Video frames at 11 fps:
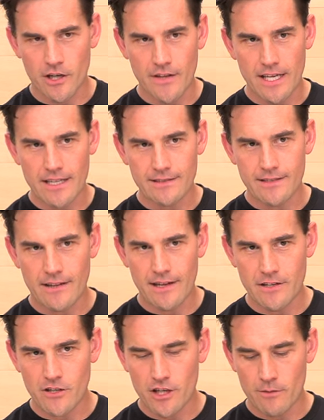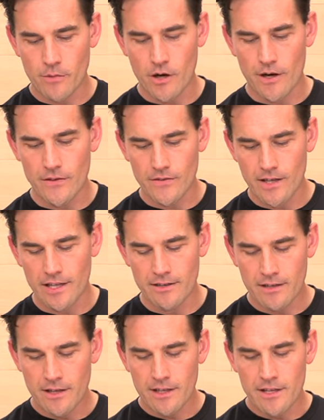on the inside of that chin bar. It's not
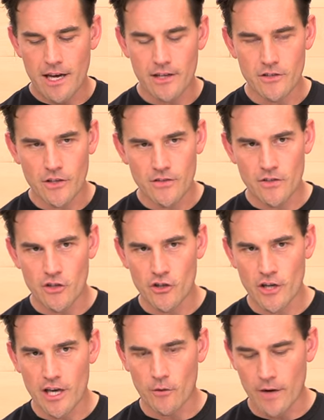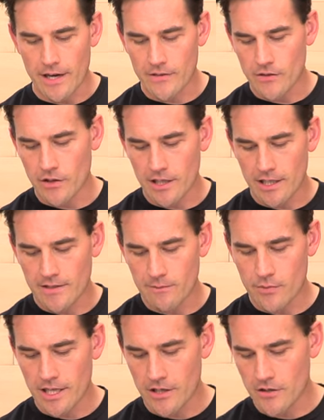just the shell, right? So you're gonna get some
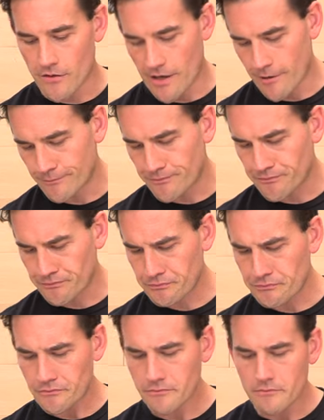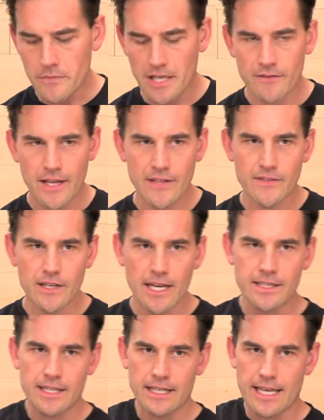protection there. That's a
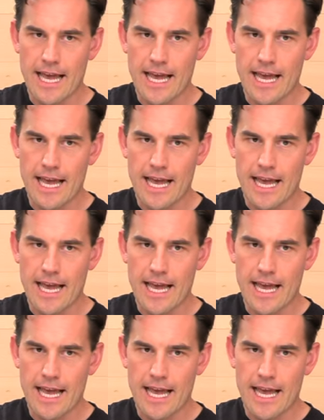nice thing to